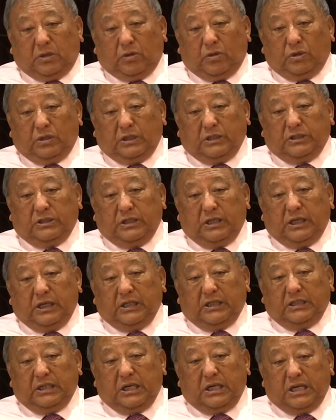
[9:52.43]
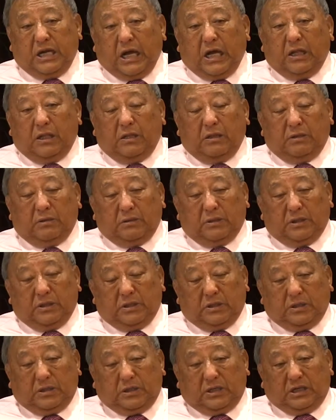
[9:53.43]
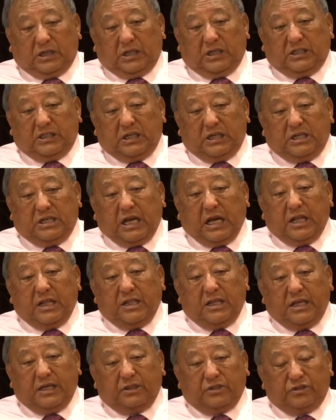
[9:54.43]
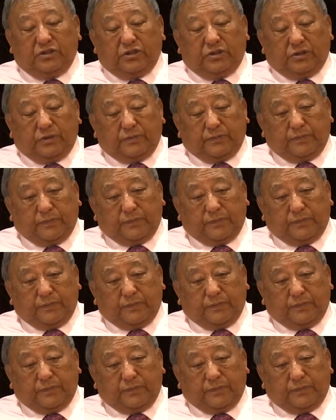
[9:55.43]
Honestly, is a dull. Is a dullness.